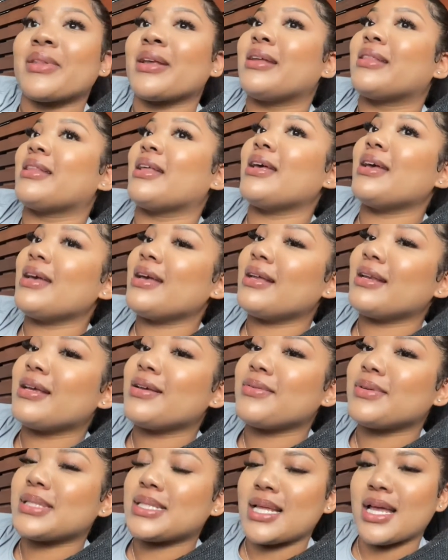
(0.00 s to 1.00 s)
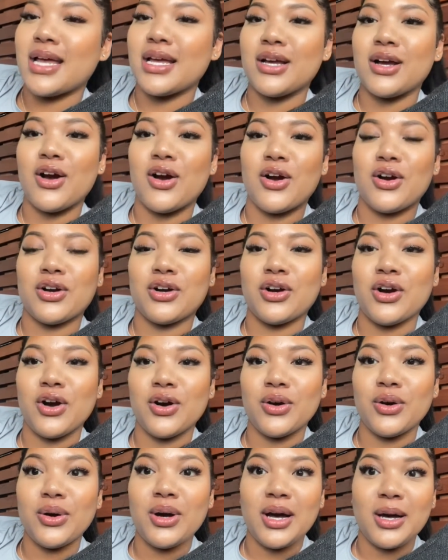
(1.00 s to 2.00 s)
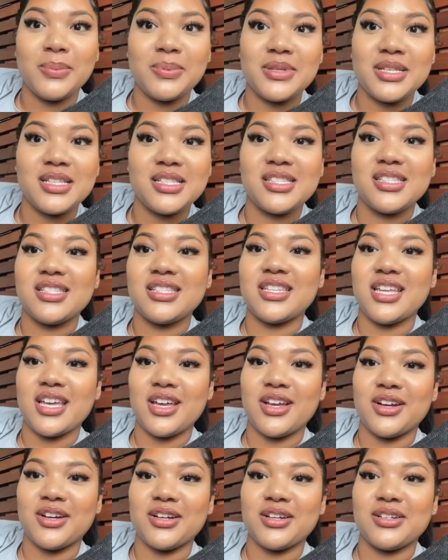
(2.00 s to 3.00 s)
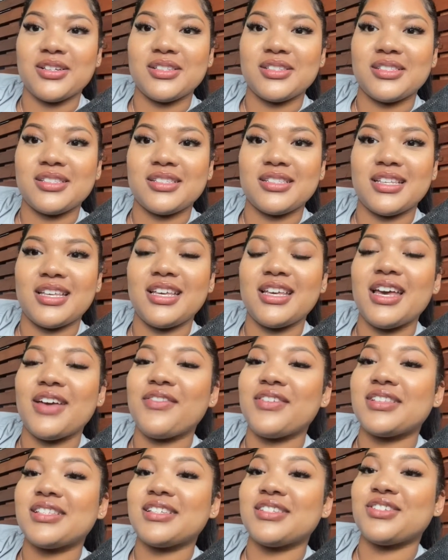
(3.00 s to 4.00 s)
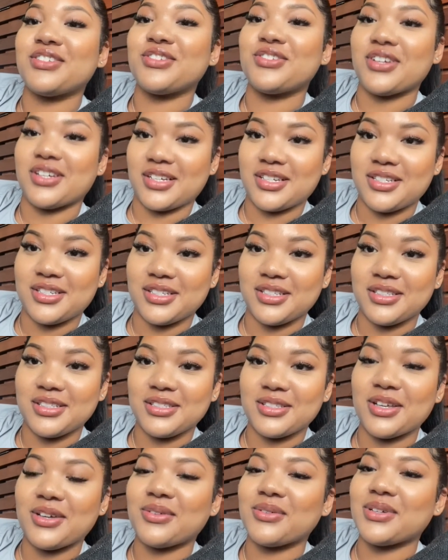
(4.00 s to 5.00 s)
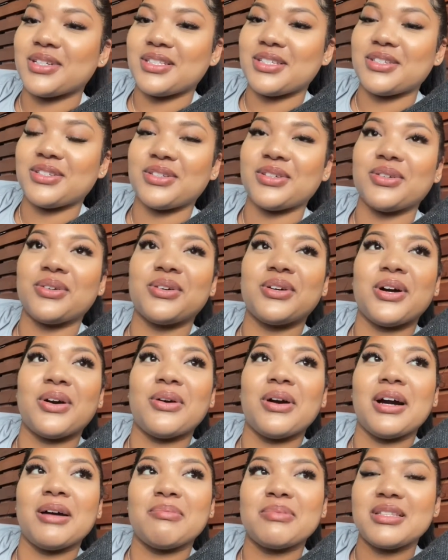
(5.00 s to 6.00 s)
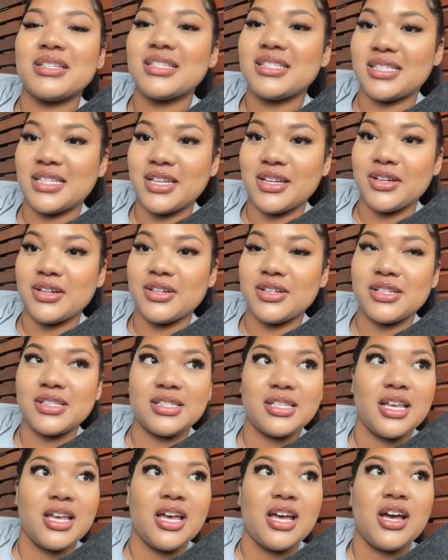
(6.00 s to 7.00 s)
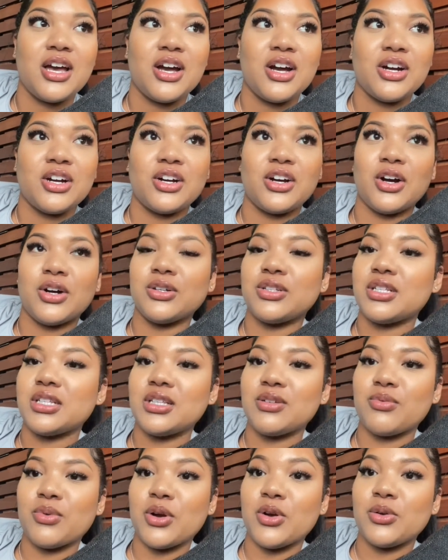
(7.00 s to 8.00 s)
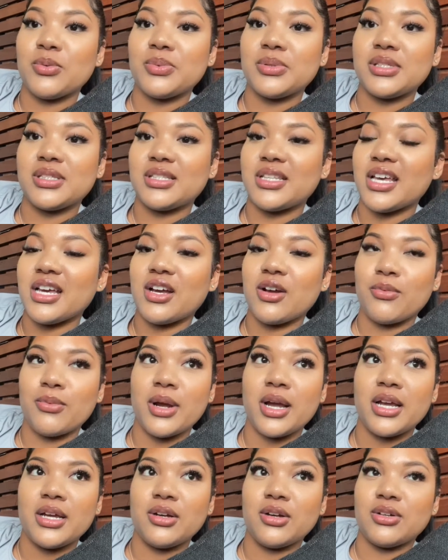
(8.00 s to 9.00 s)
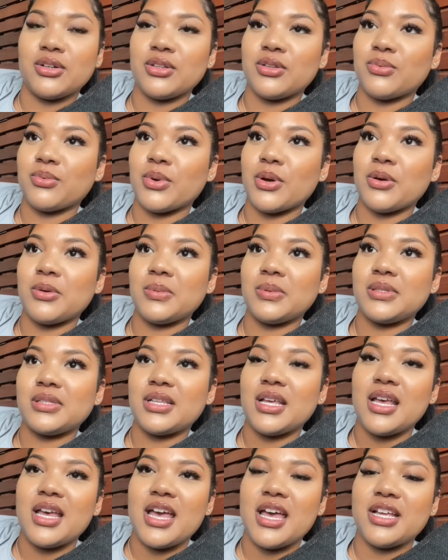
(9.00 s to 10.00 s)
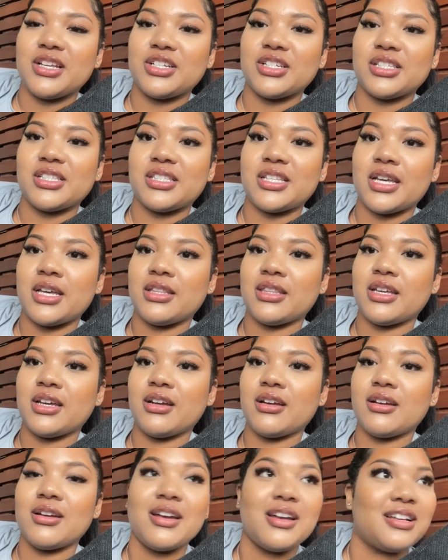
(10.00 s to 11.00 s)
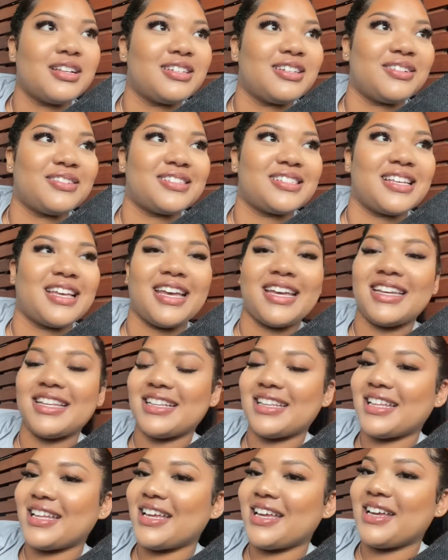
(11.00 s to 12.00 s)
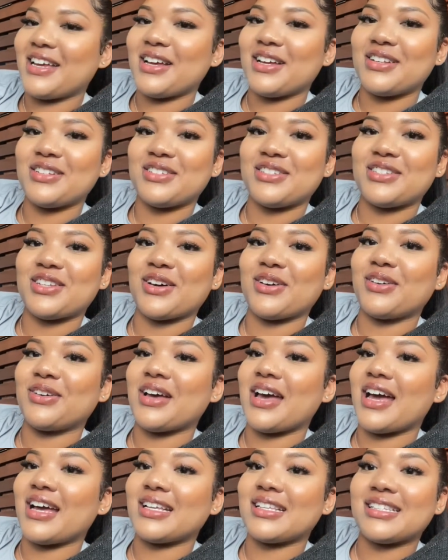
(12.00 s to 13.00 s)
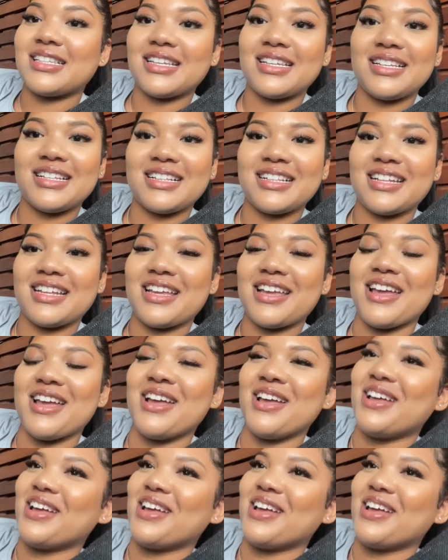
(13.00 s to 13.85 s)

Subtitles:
Then he was like, go up these stairs. He gave us instructions on what to do. Go up these stairs, go to the ropes, take a right, go to the ropes, and just stand there. Don't say anything, don't ask anything,